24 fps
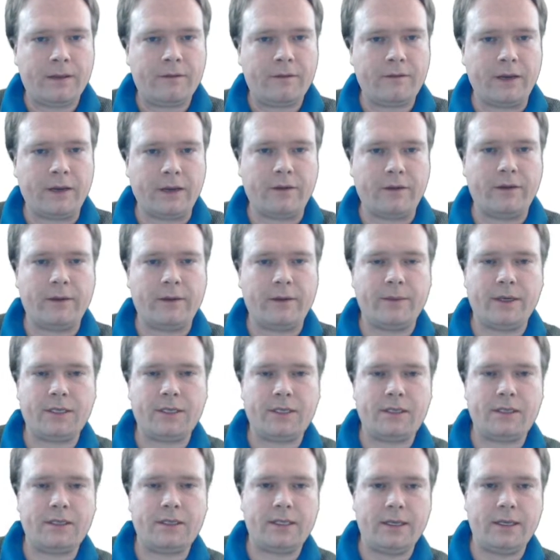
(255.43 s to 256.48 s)
Thank you very much,
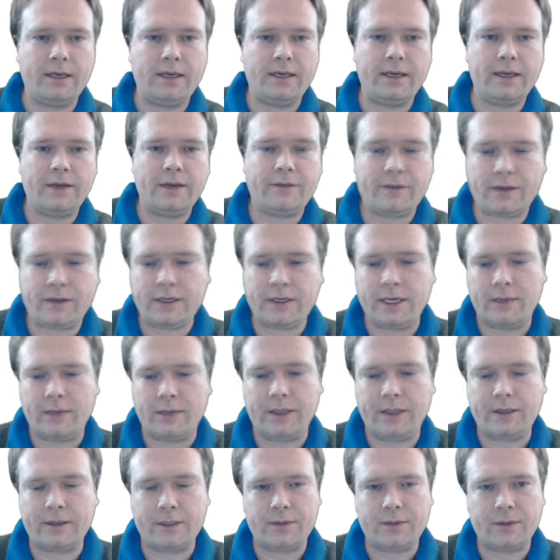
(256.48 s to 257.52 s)
IntelliJ, for
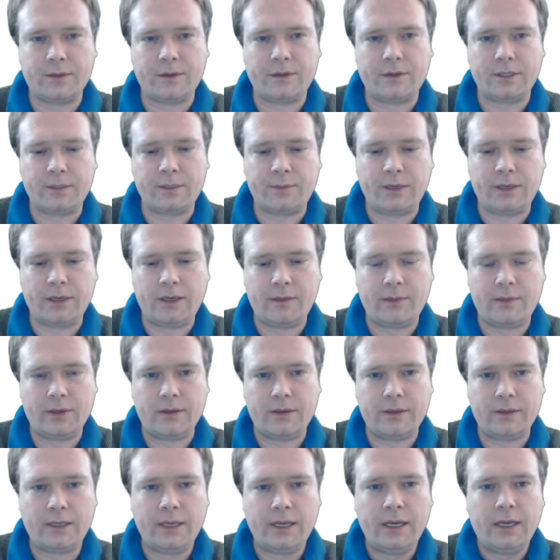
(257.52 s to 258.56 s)
helping us with all this
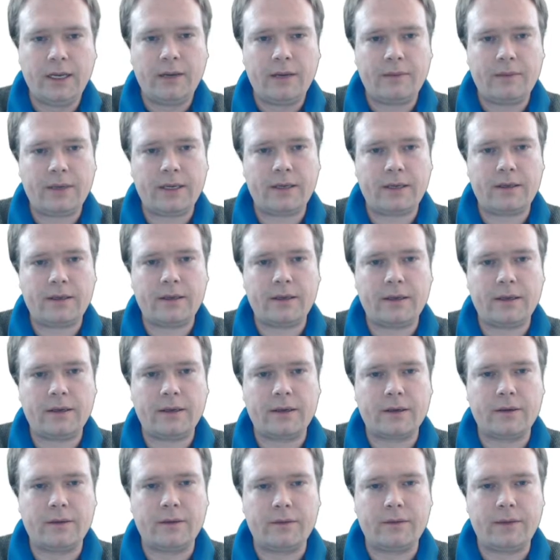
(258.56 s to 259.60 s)
boilerplate
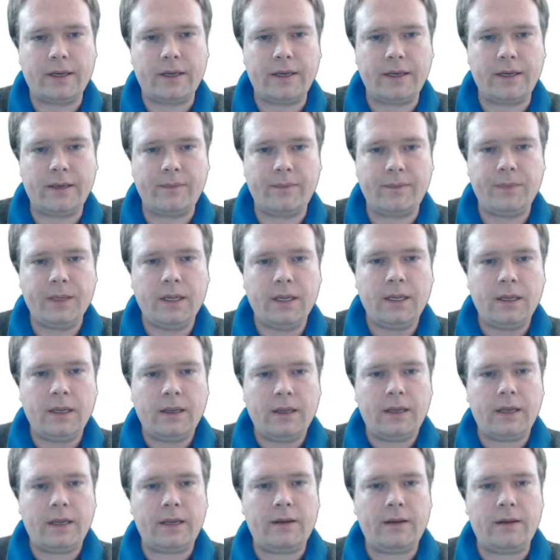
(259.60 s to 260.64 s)
code right here.
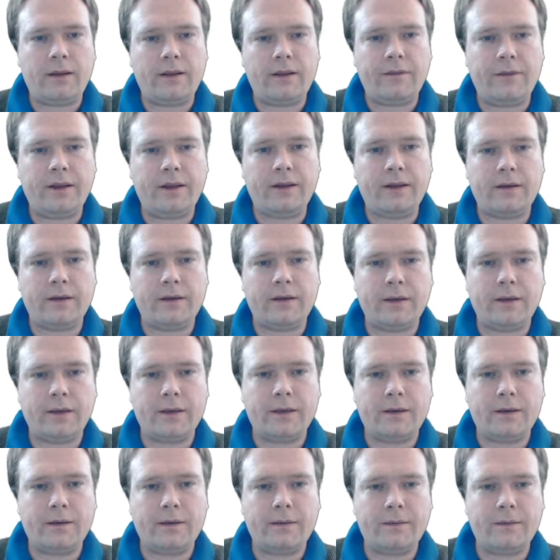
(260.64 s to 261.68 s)
Another
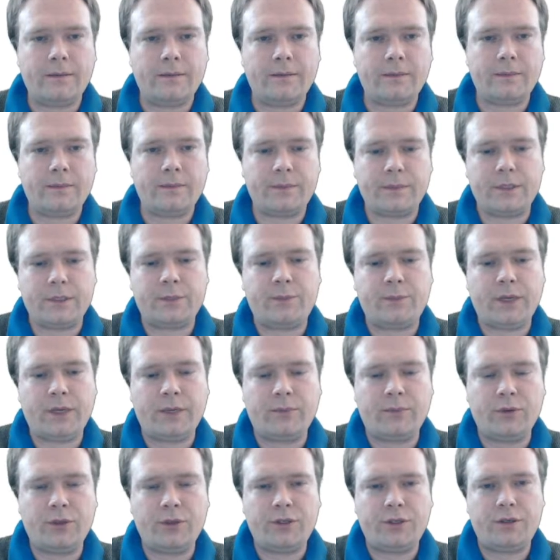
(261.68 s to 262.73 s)
thing, Spring
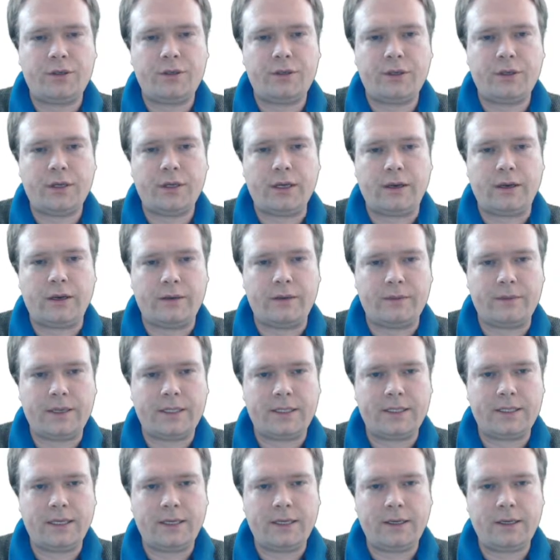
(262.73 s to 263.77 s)
Boot or
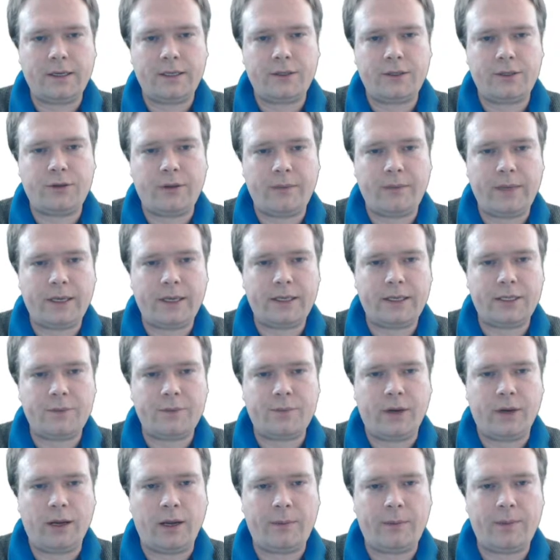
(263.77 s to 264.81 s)
IntelliJ, it should have made this
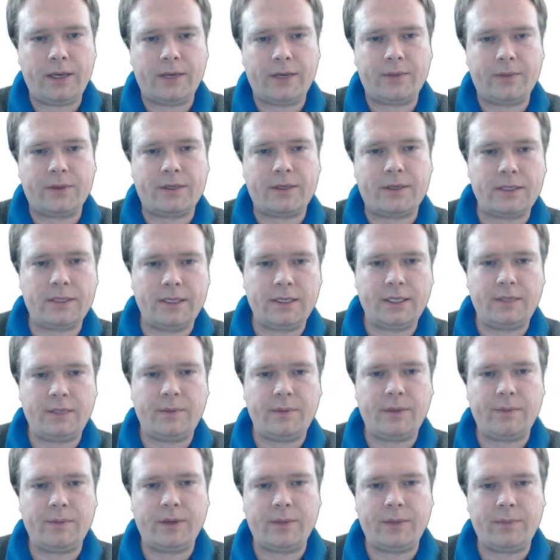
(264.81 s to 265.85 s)
public, because it needs to
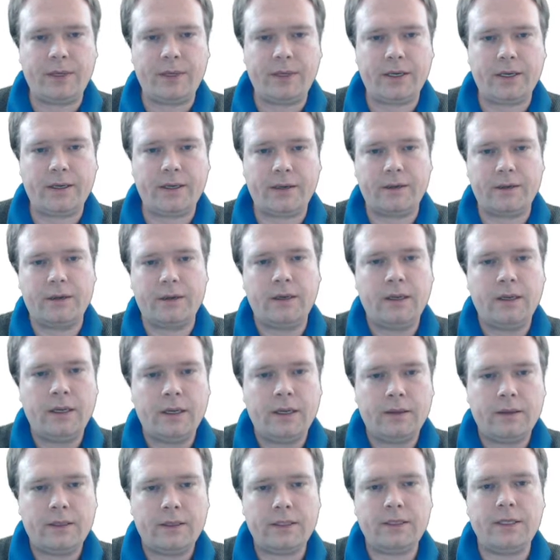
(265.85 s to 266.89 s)
be public.
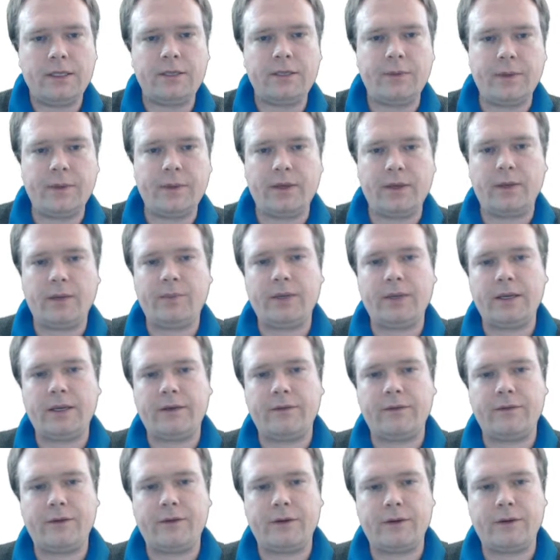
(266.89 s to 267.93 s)
This needs to be public
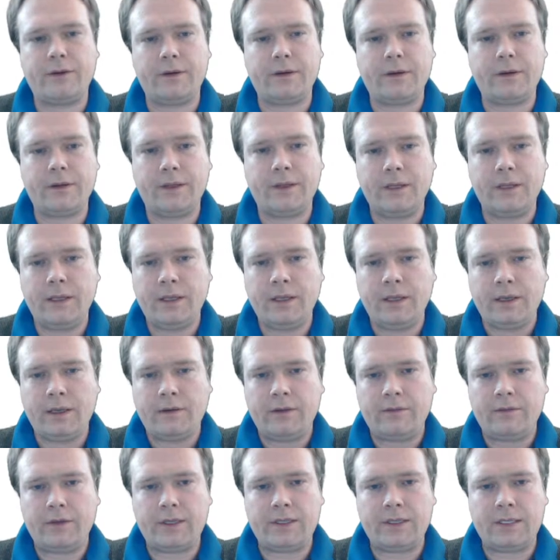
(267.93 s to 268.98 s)
for
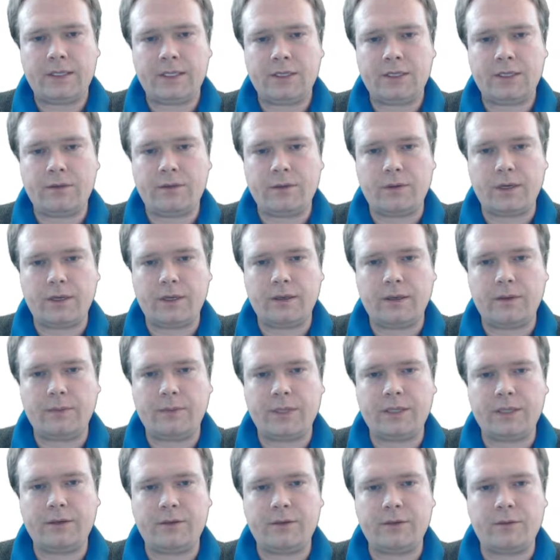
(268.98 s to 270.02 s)
the test to run and
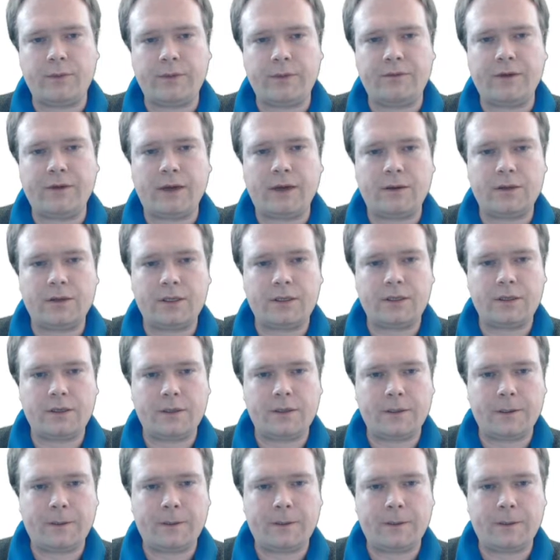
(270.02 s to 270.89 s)
to be found